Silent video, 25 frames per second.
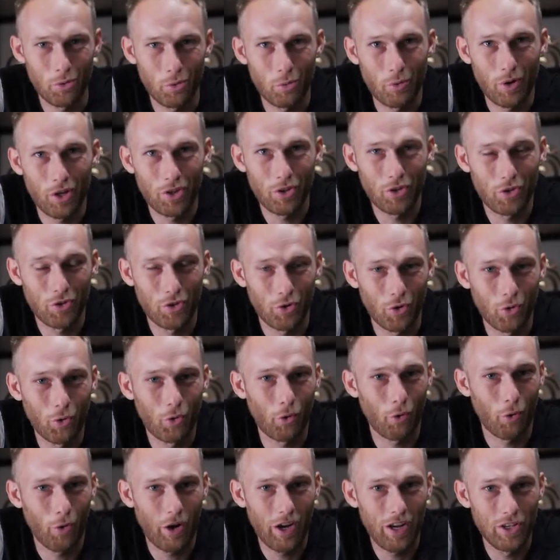we went so
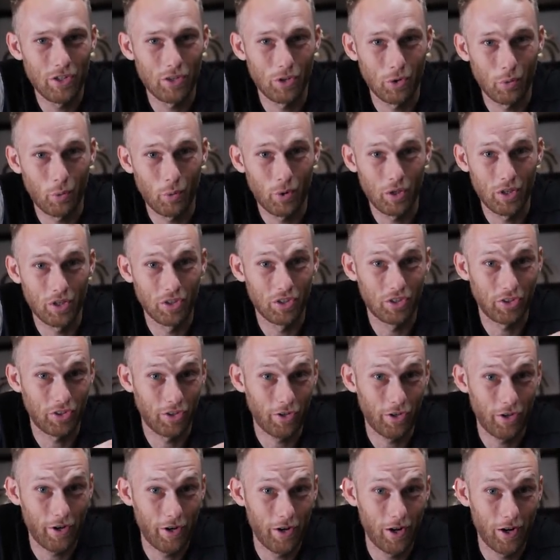crazy with the
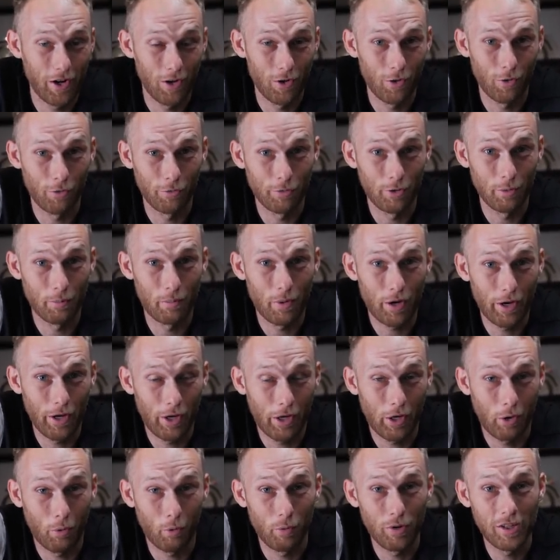style of the
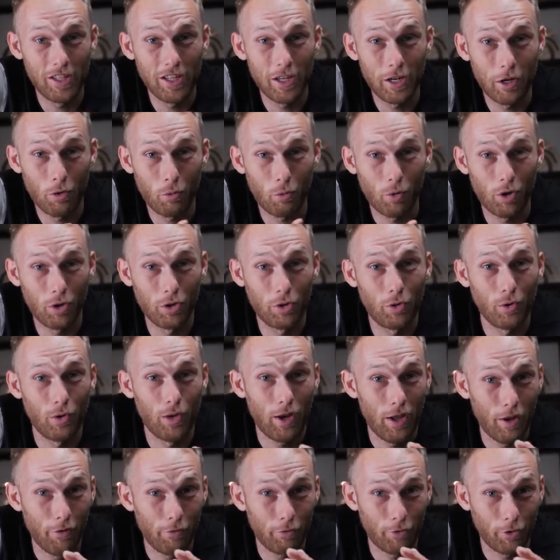bike, we didn't want to
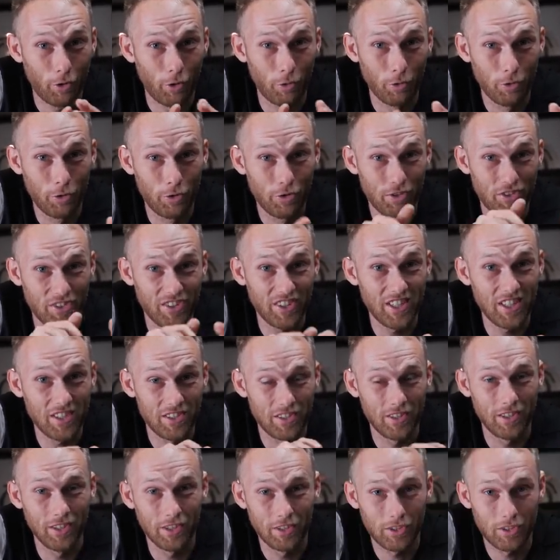left out the
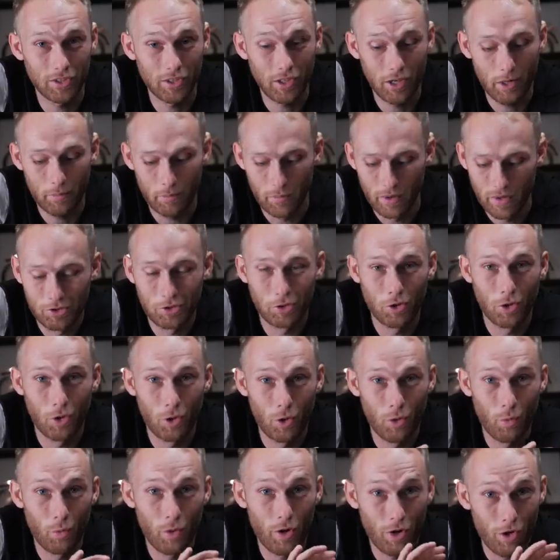seats this time.
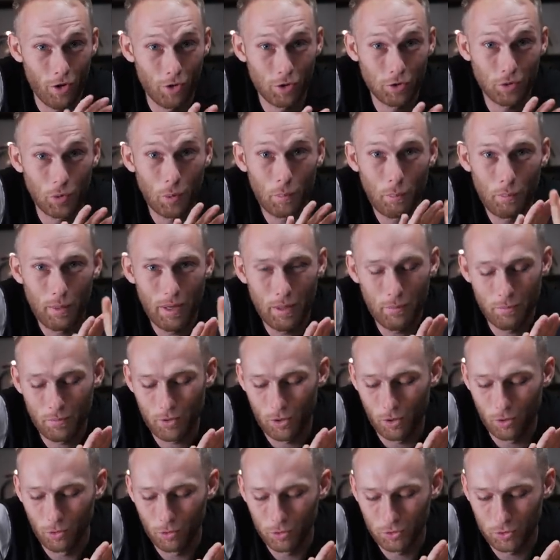So we also pimped
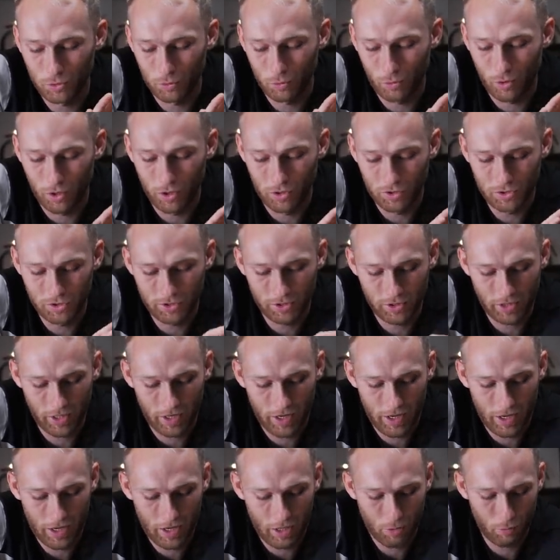those ones
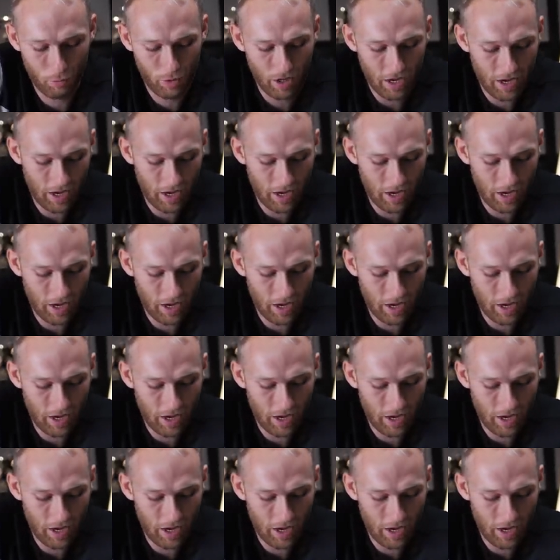and we